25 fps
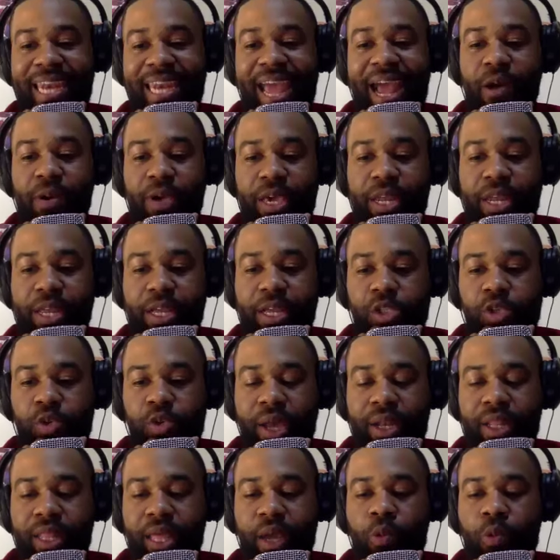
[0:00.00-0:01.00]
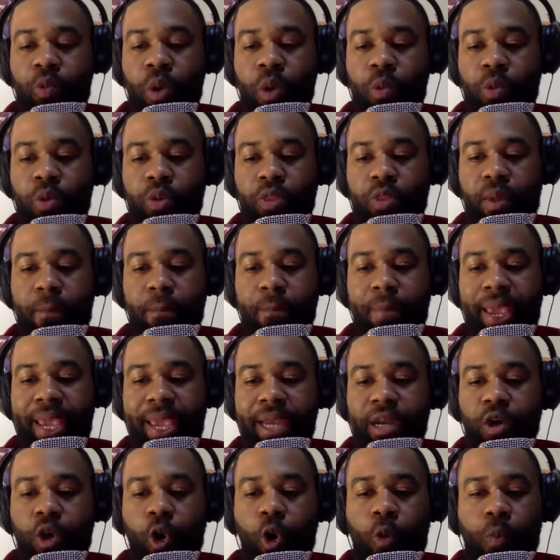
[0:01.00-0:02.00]
now getting into kind of like what were the
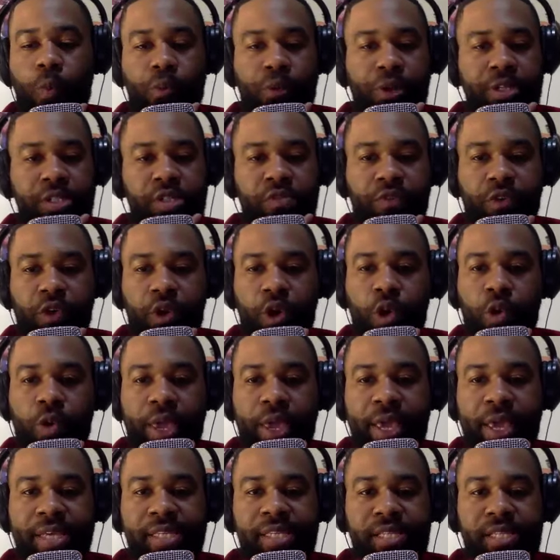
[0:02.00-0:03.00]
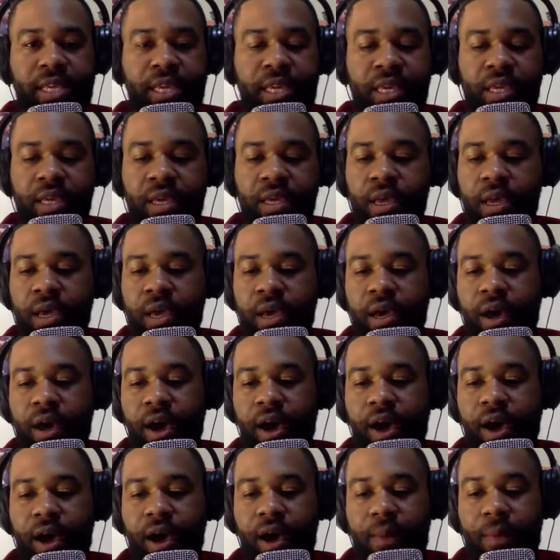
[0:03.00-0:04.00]
main culprits for OKC.
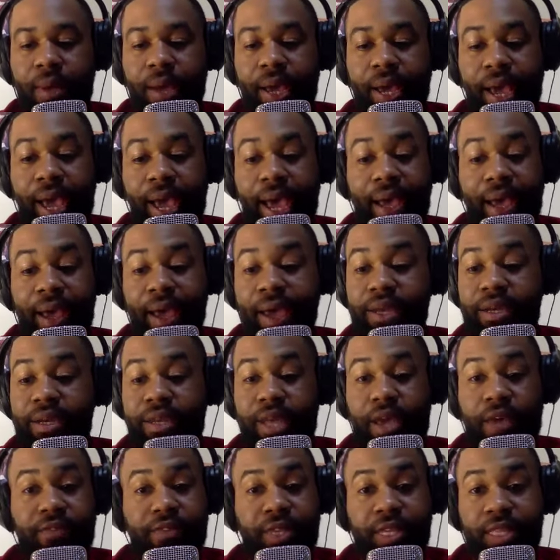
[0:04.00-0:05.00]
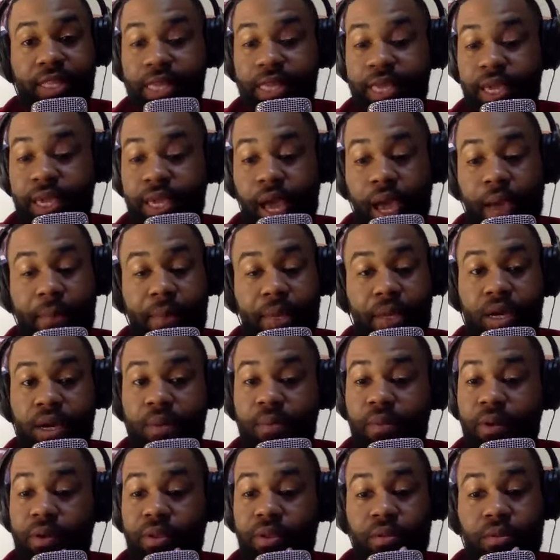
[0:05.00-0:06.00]
I definitely think. I mean,
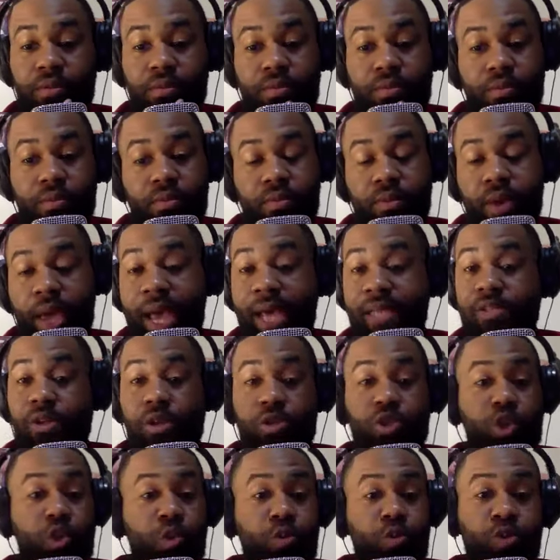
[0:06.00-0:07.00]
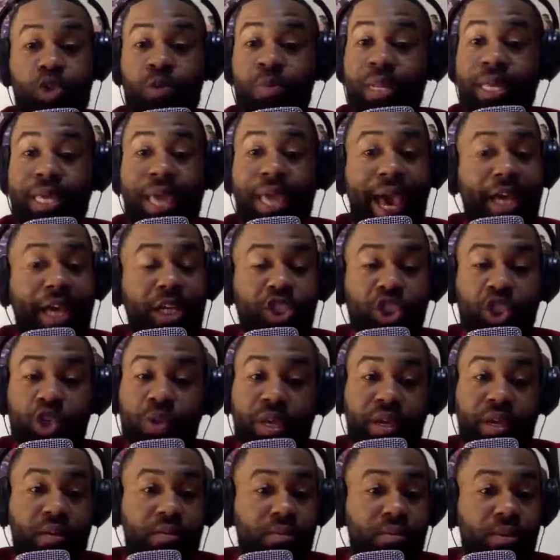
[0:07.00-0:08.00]
come on, I saw too many guys
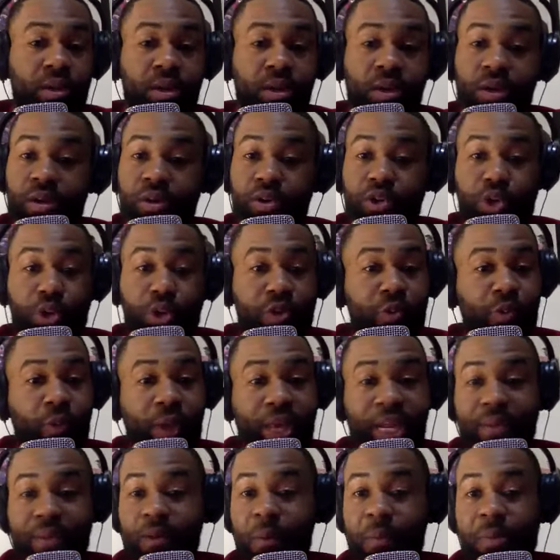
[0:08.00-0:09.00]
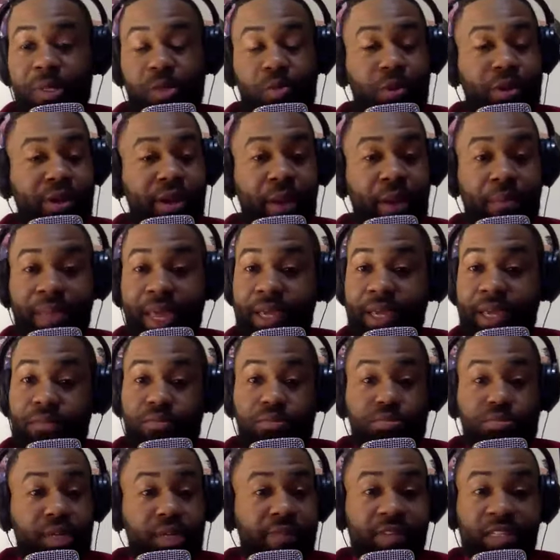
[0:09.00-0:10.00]
shooting during the waiting moments when I'm like,
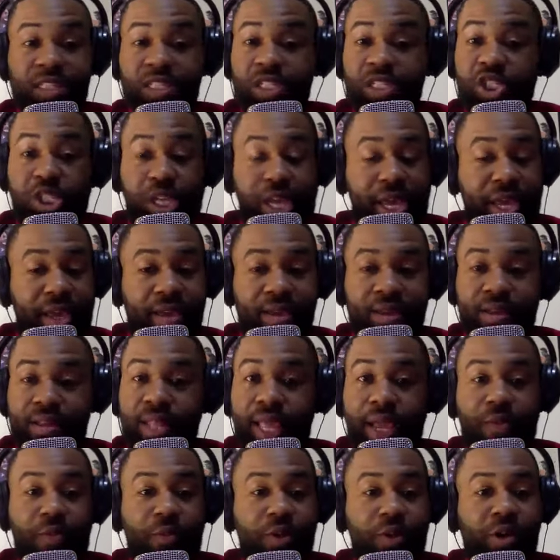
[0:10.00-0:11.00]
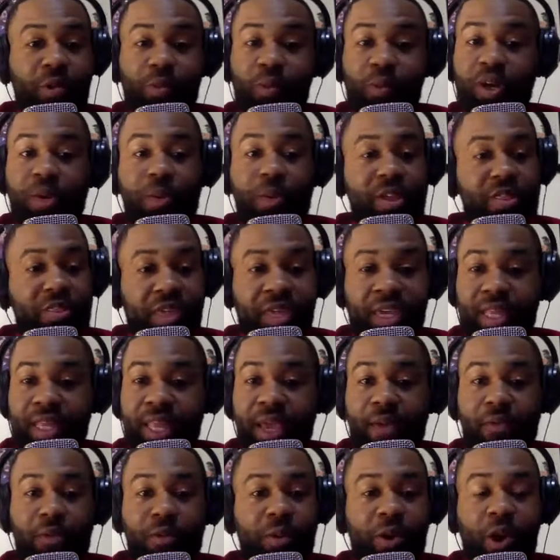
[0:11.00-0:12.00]
give it to Shea. Like, what are we
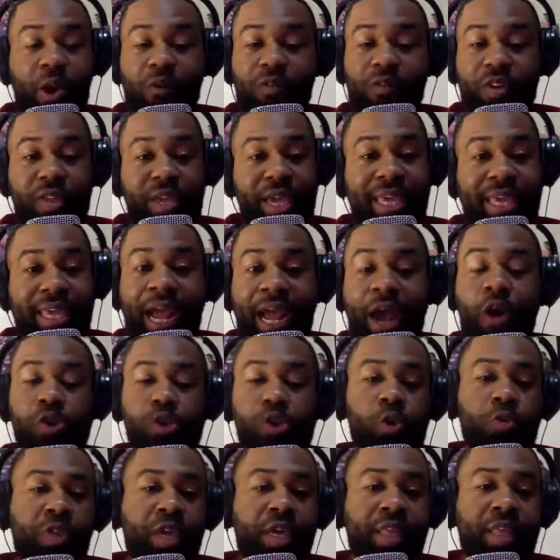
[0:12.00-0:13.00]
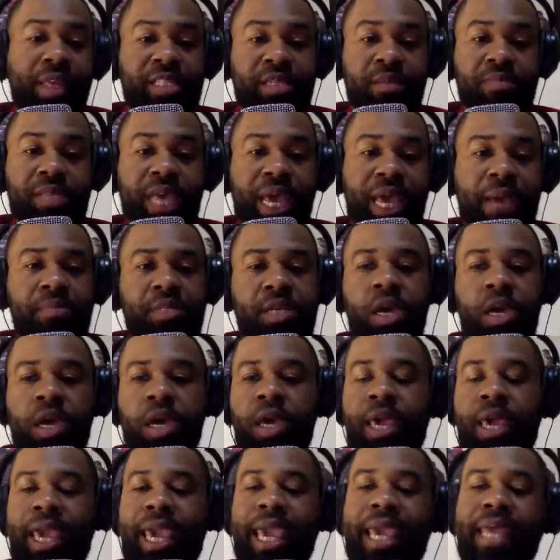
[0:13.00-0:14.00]
thinking? Like, what are we overthinking? And I also think that sometimes
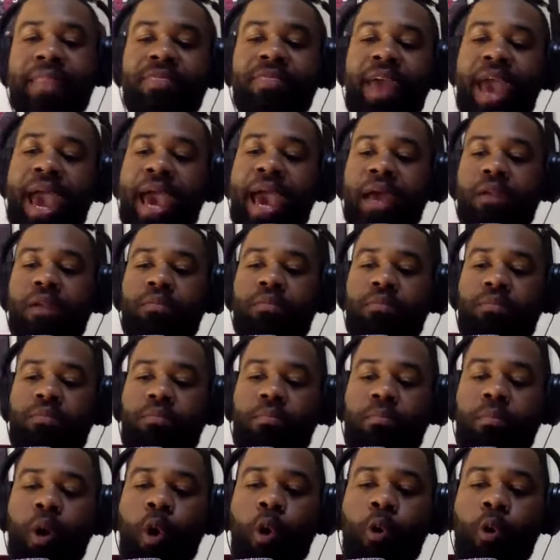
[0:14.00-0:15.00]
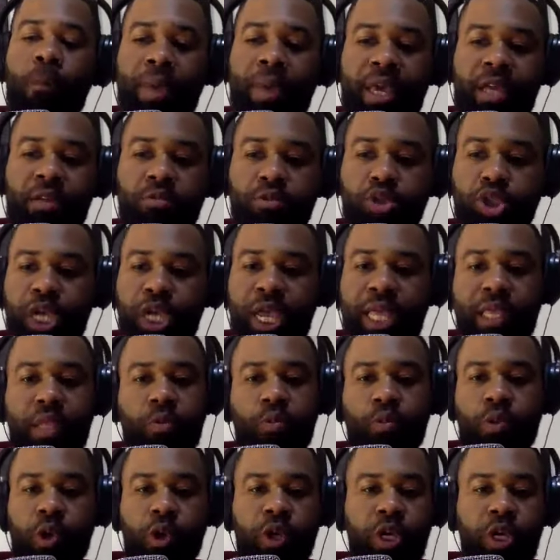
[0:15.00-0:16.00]
in that moment,
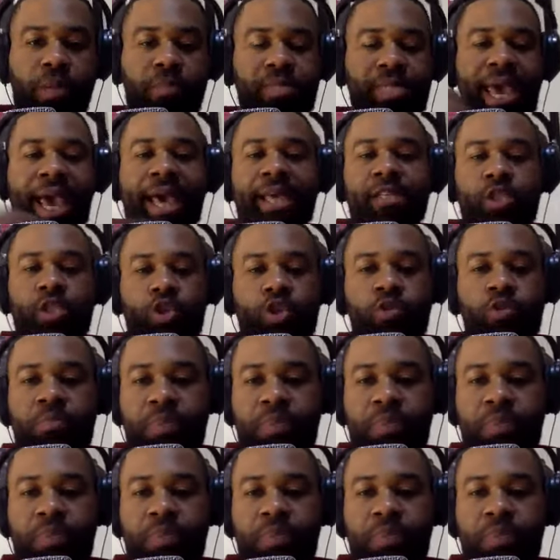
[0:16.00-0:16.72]
Jalen Williams has